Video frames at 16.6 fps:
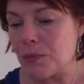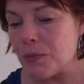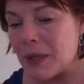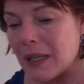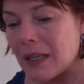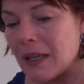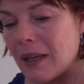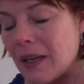
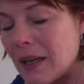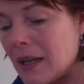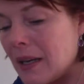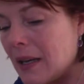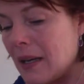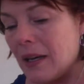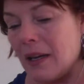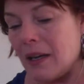Really,
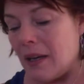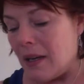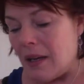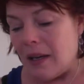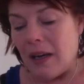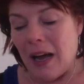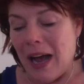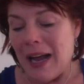
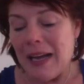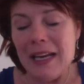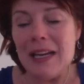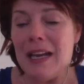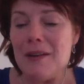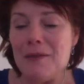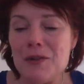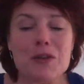I can
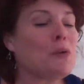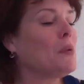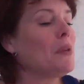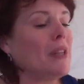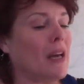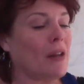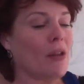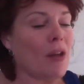never do it
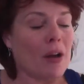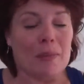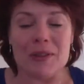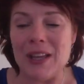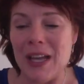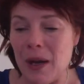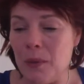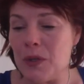that long, but
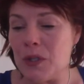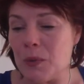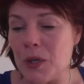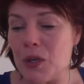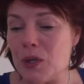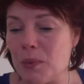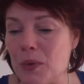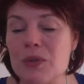that was what
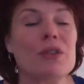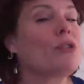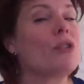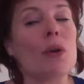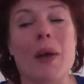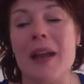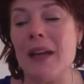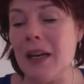you're supposed to
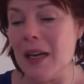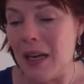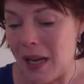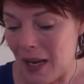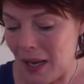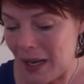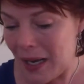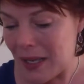do. And it
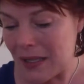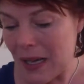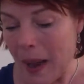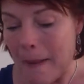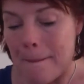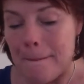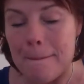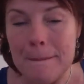is
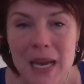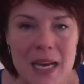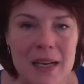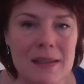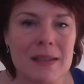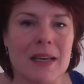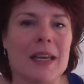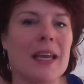
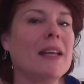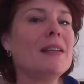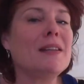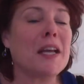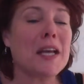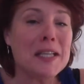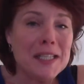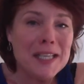amazing. It
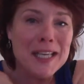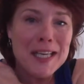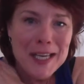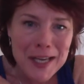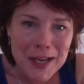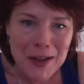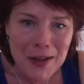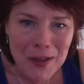does
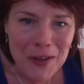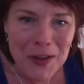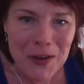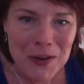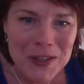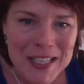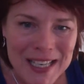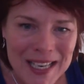heal
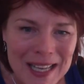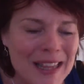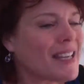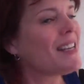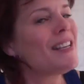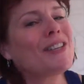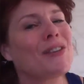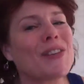your teeth
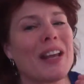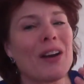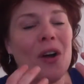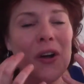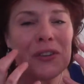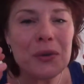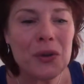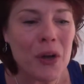issues. And
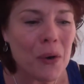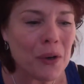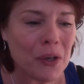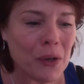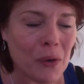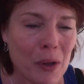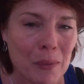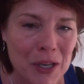also
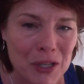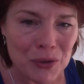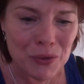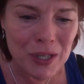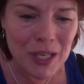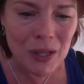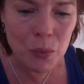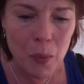coconut oil makes
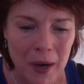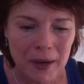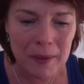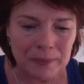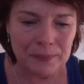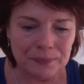your teeth white.